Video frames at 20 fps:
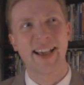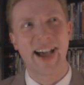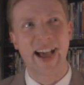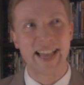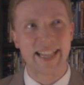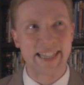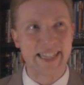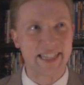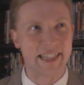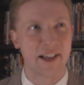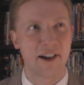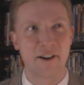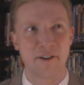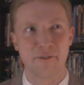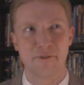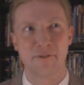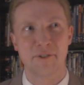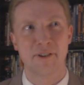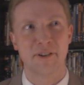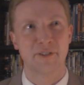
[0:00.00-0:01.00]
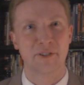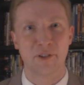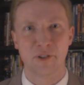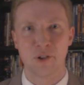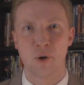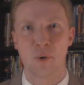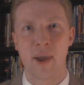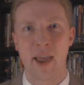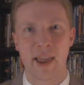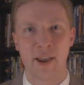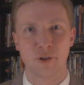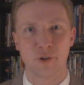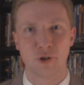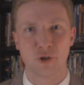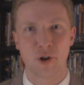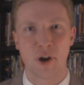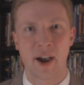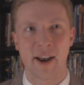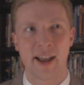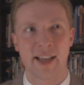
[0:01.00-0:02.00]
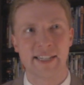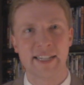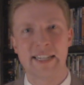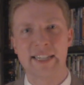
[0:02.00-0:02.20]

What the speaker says: I love the low angle shot as